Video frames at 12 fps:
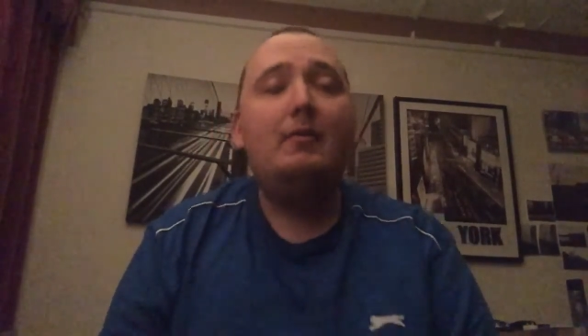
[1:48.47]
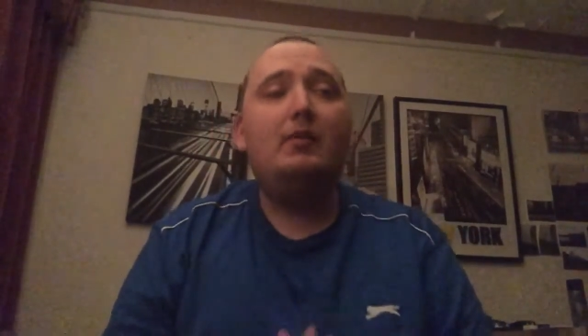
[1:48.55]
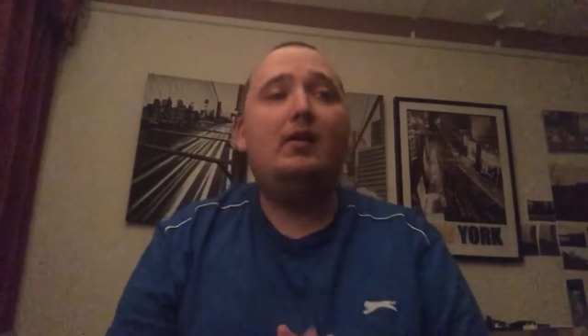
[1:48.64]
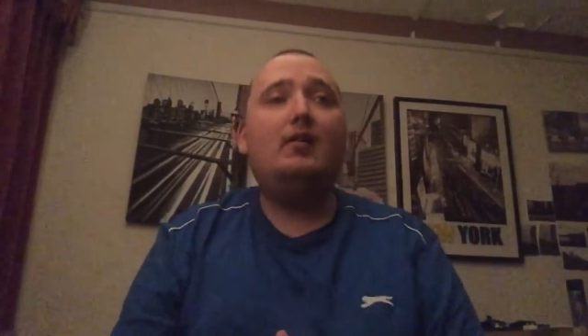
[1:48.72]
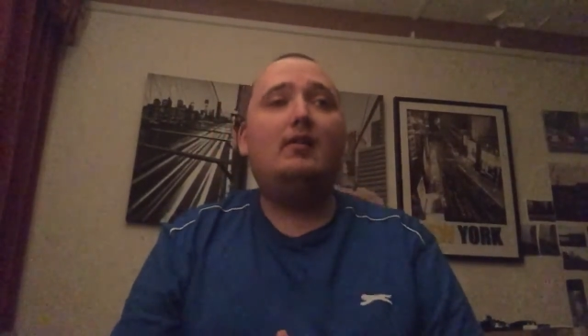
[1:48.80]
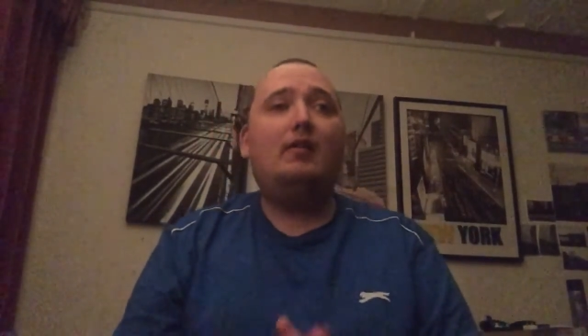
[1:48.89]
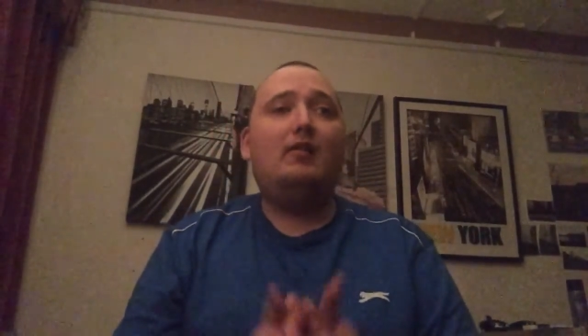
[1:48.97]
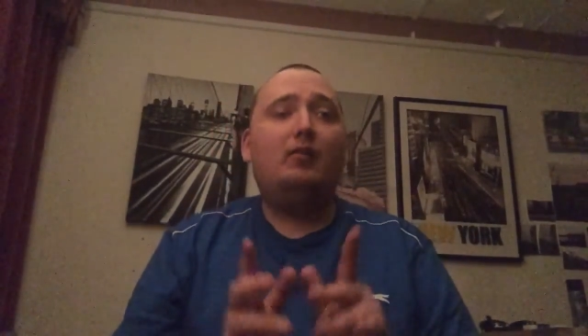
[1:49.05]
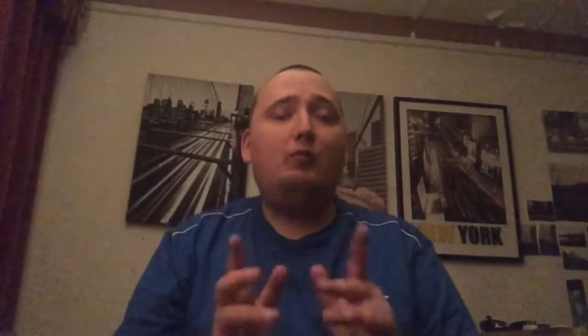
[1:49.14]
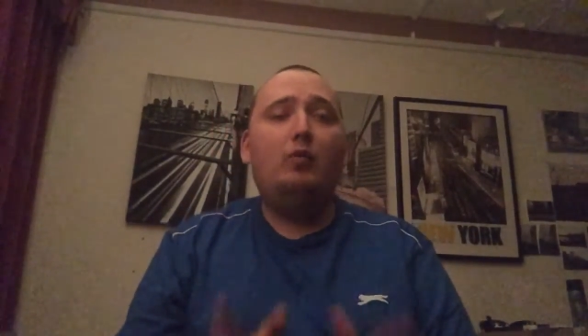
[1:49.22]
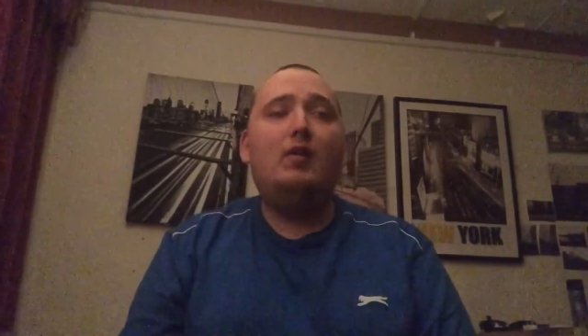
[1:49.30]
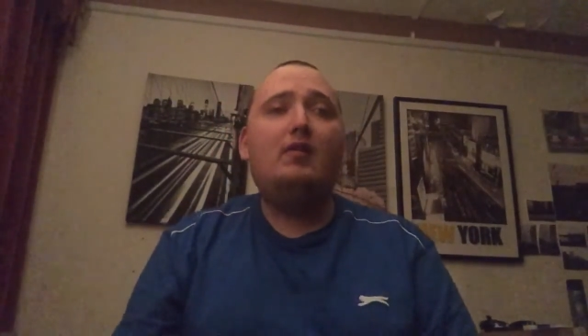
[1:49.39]
because it's
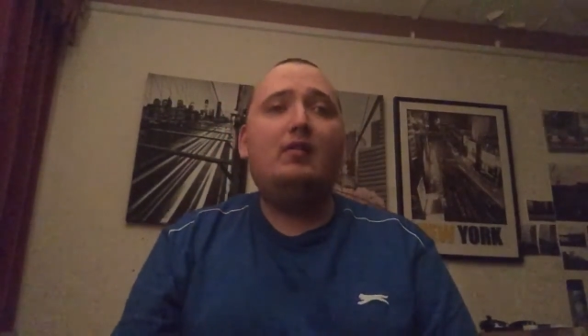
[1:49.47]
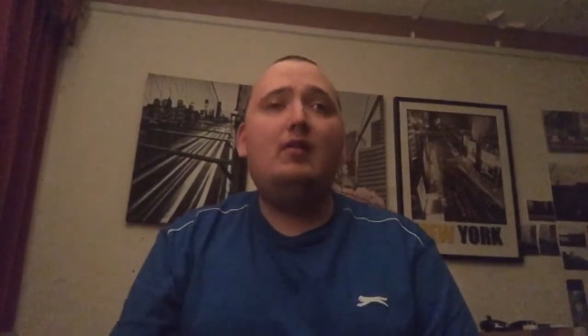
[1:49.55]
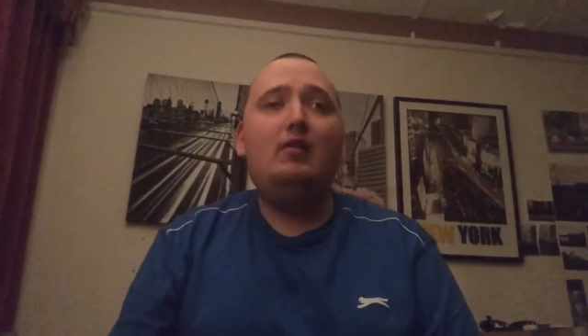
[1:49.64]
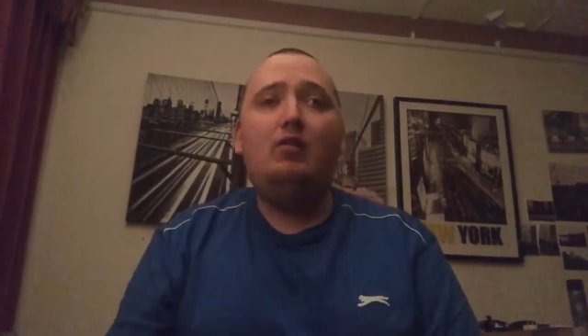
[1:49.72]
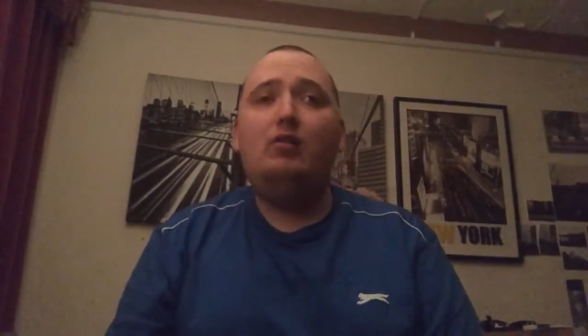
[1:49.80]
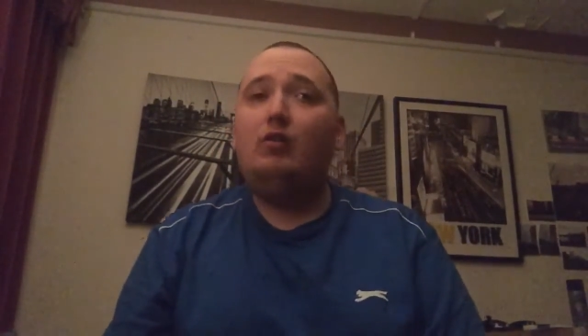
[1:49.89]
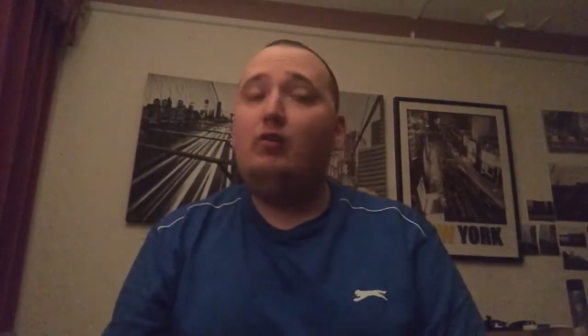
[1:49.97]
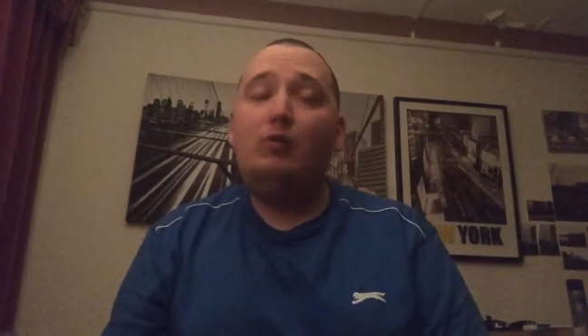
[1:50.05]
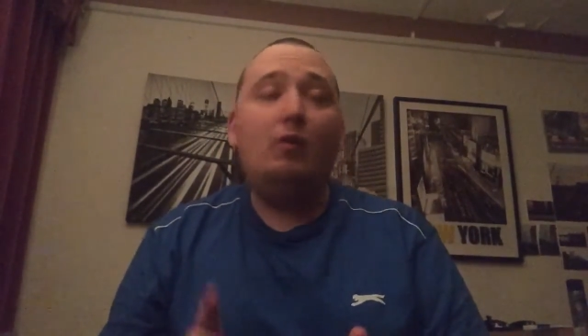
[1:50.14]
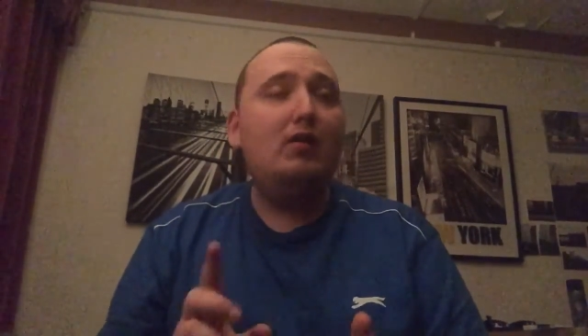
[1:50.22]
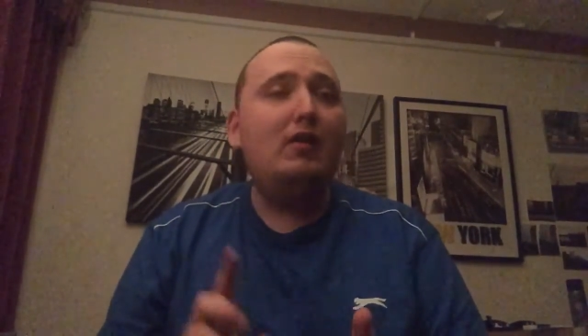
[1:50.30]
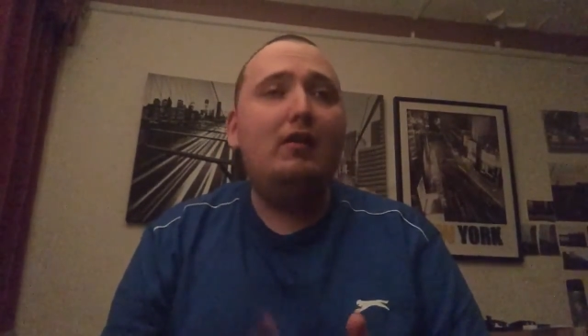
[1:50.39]
the worst thing you can do.
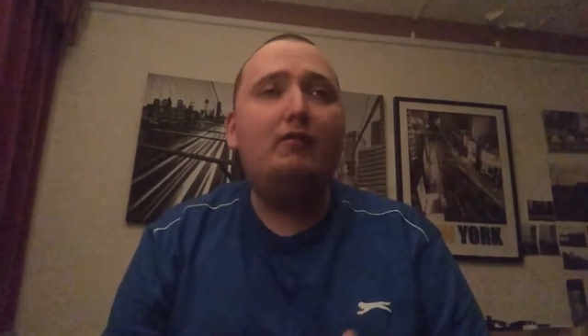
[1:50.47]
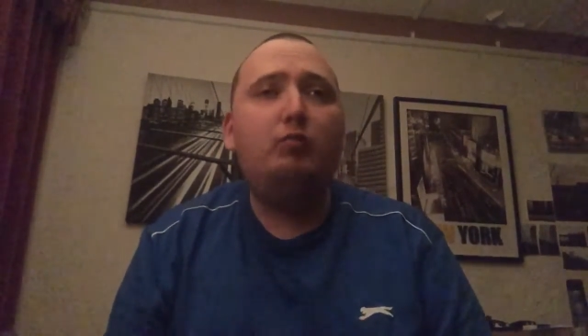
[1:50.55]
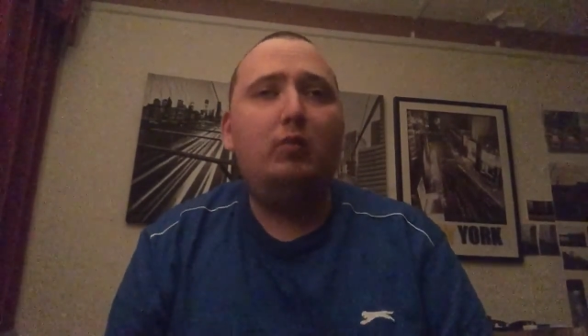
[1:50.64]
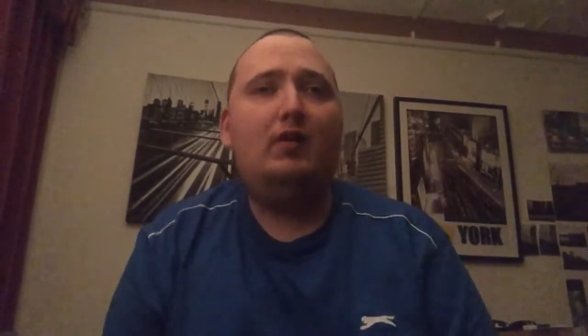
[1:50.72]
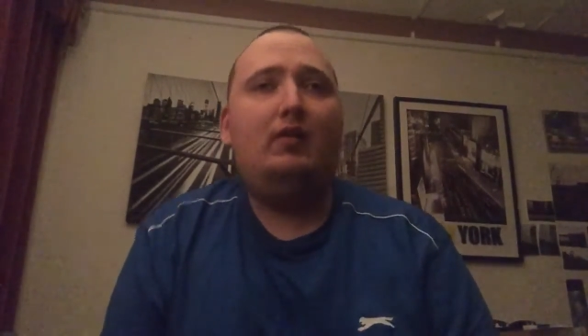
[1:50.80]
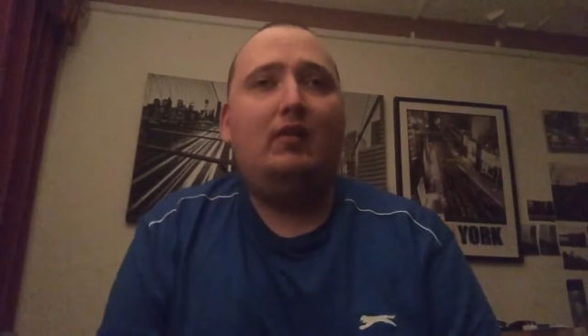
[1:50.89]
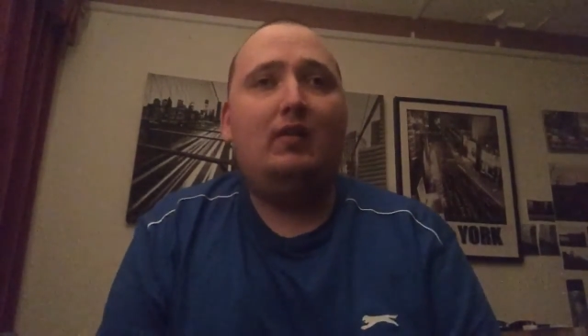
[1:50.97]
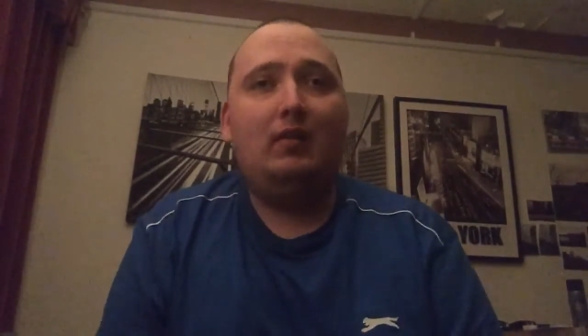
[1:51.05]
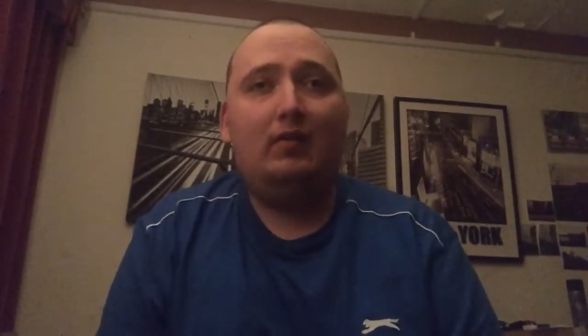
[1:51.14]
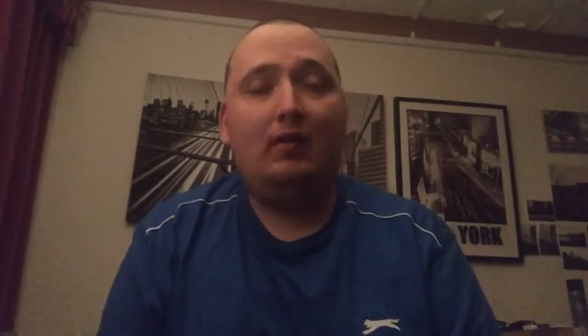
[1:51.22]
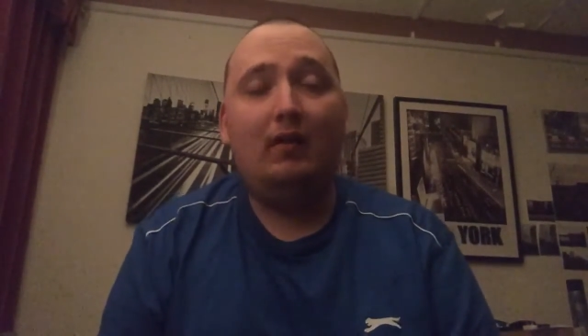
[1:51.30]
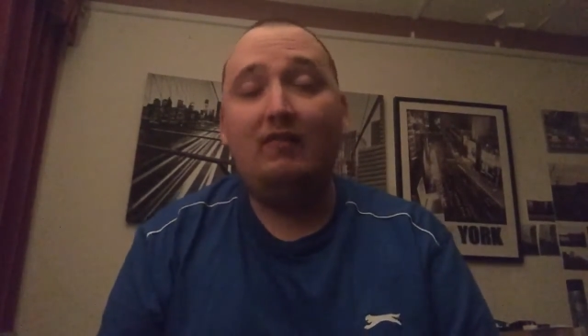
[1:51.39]
You only live once in
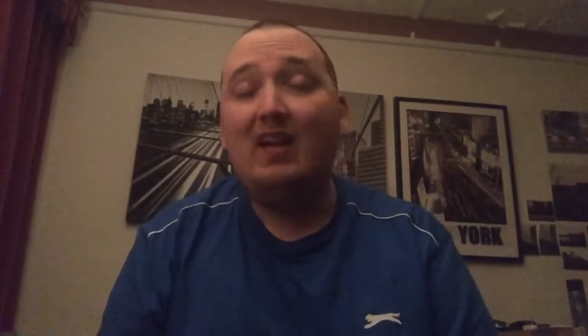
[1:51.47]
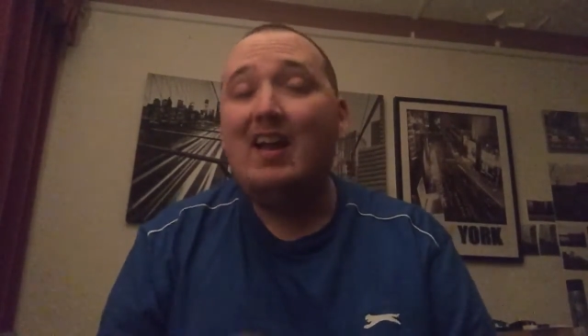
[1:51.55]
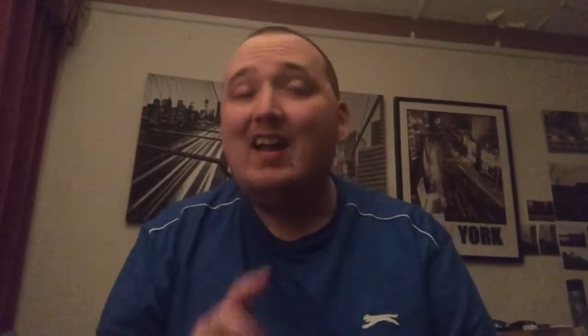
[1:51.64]
this life.